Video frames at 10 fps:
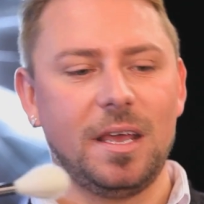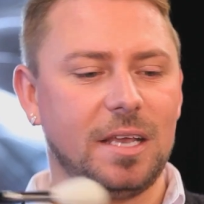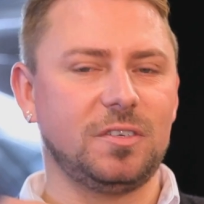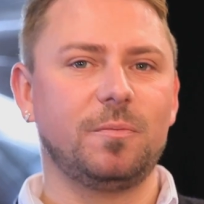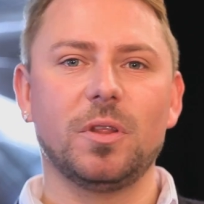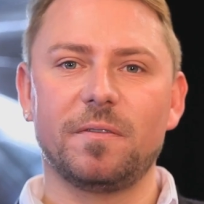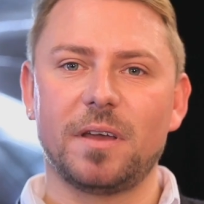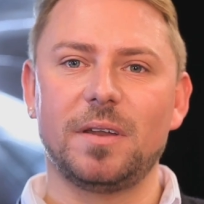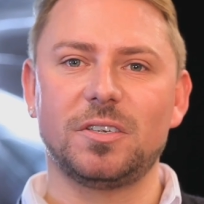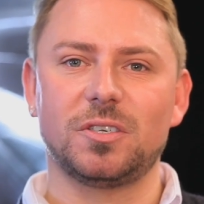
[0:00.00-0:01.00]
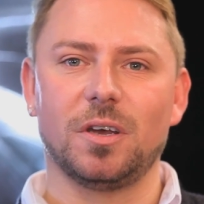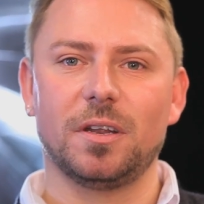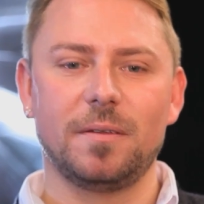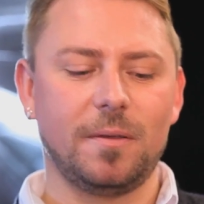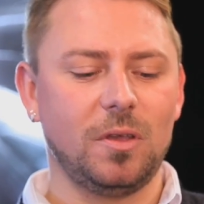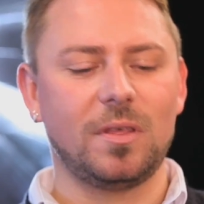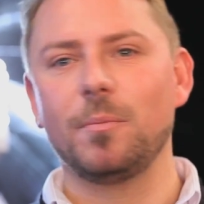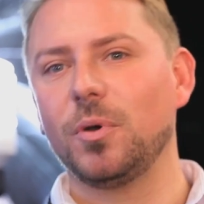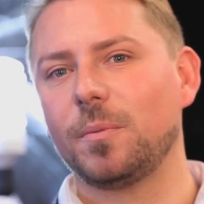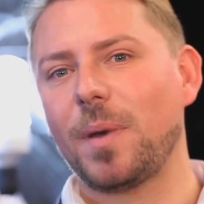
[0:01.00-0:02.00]
is you put the foundation on, you then
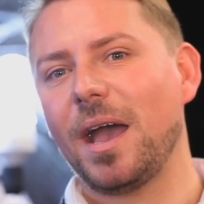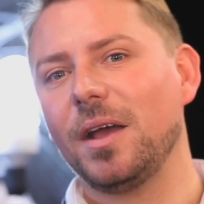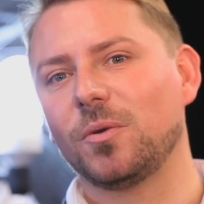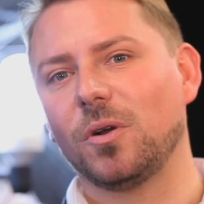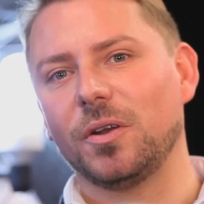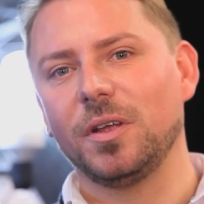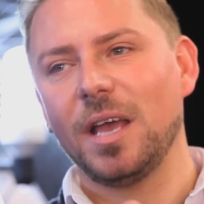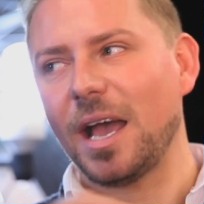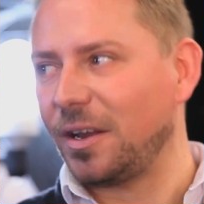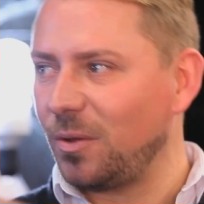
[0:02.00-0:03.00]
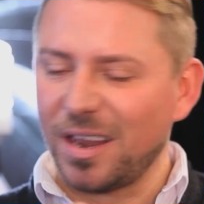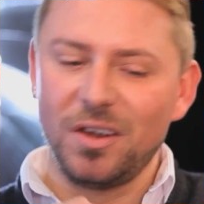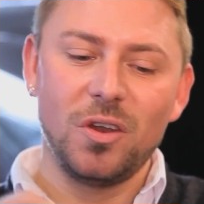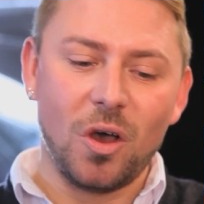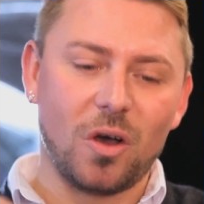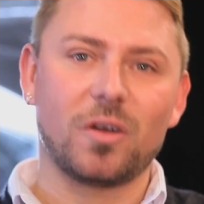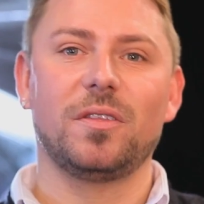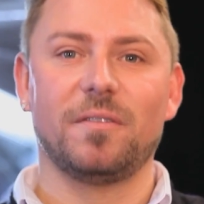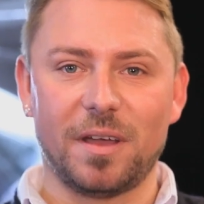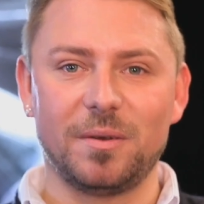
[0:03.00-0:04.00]
put the powder on, and you then knock
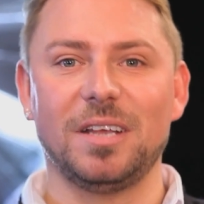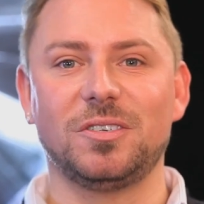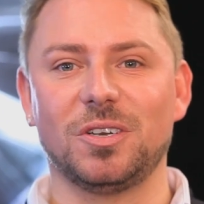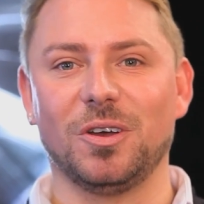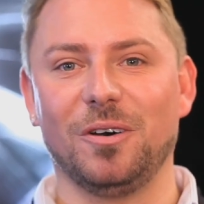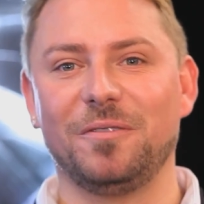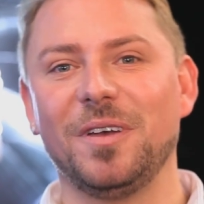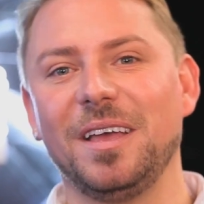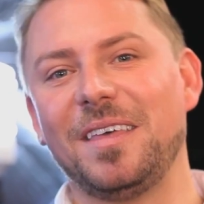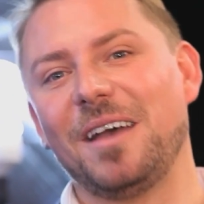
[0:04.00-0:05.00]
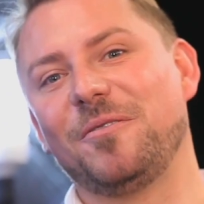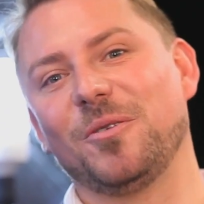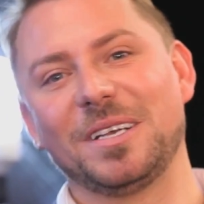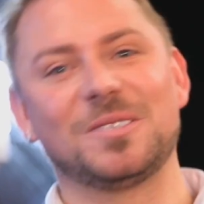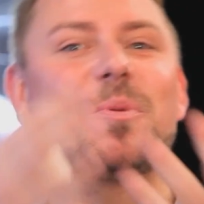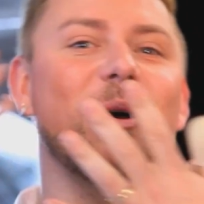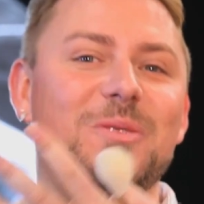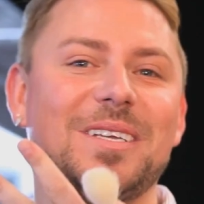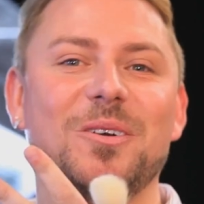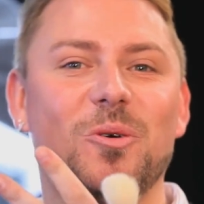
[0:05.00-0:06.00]
the foundation off, therefore
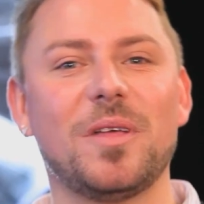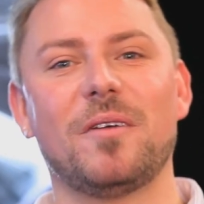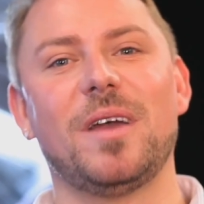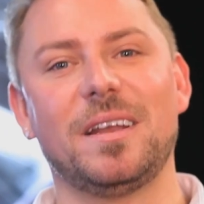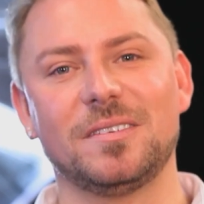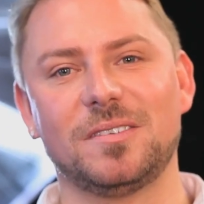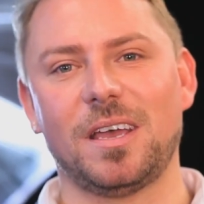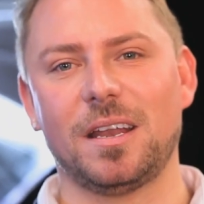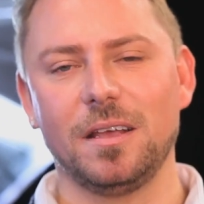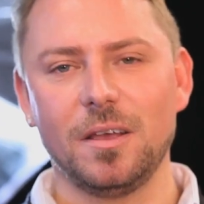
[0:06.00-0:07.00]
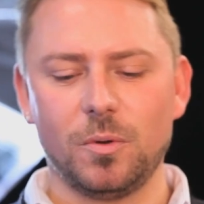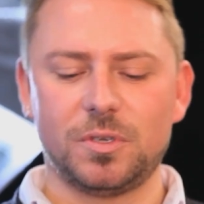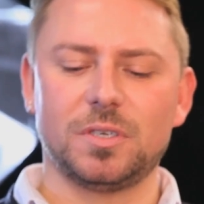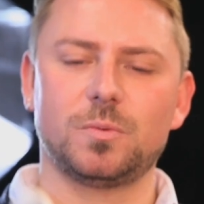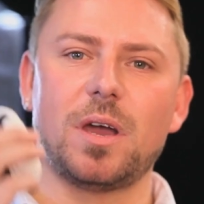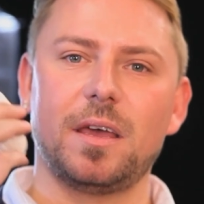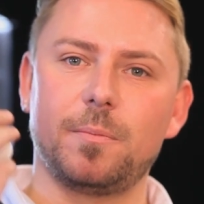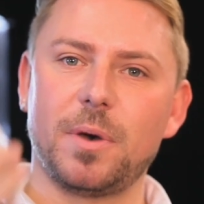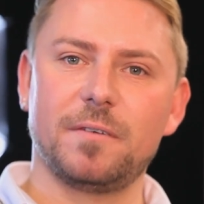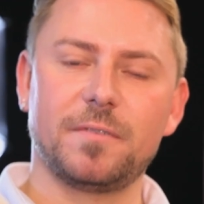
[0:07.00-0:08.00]
exposing all that redness again, which is where the
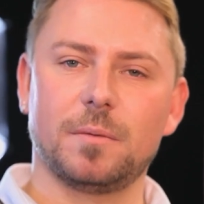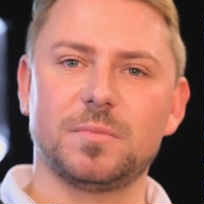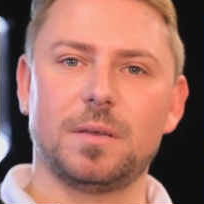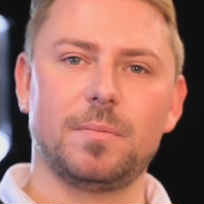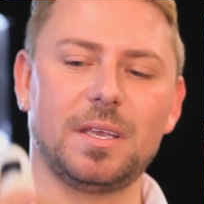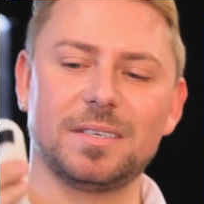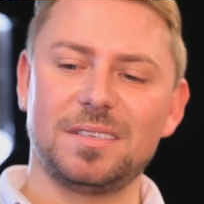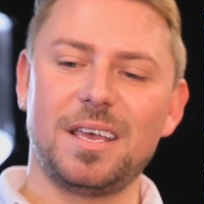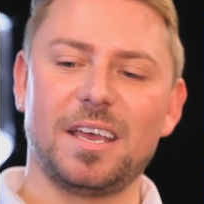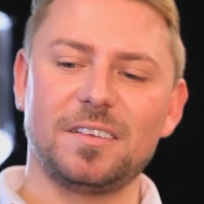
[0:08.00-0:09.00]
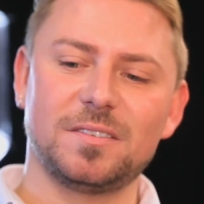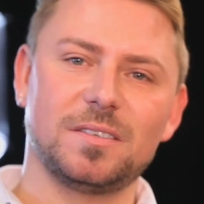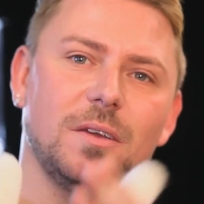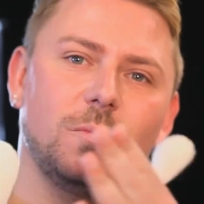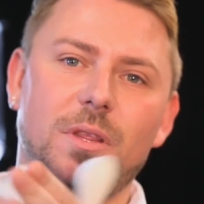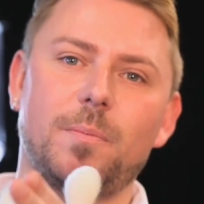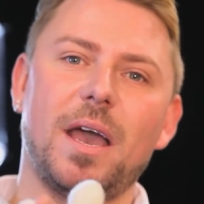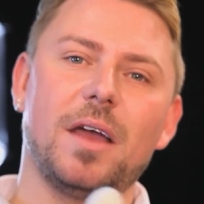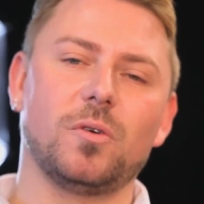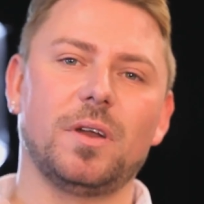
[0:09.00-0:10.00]
puff comes in, because this, with the
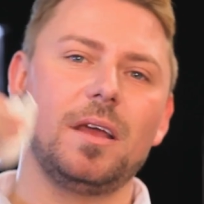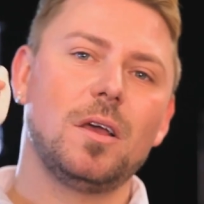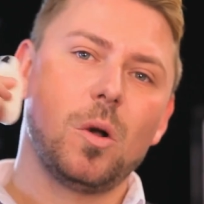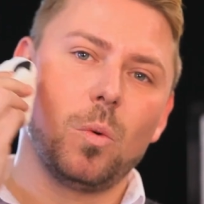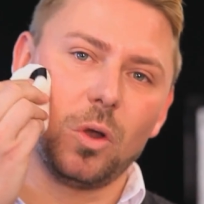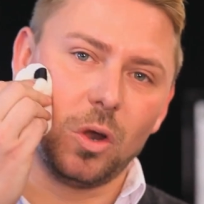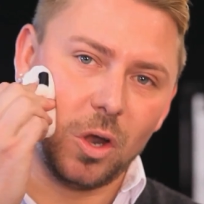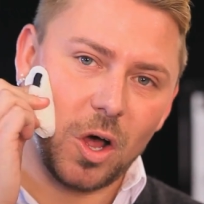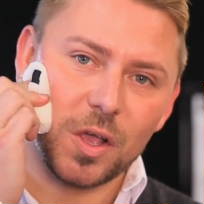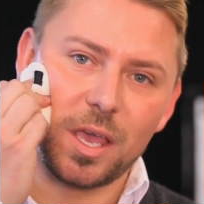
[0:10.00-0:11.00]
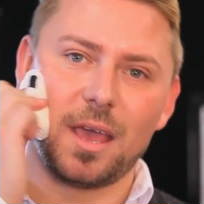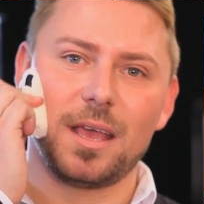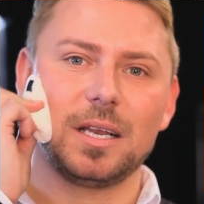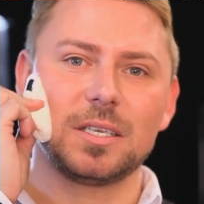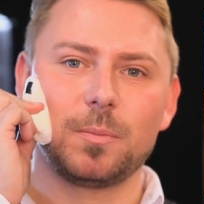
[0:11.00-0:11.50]
powder on it, will lock it into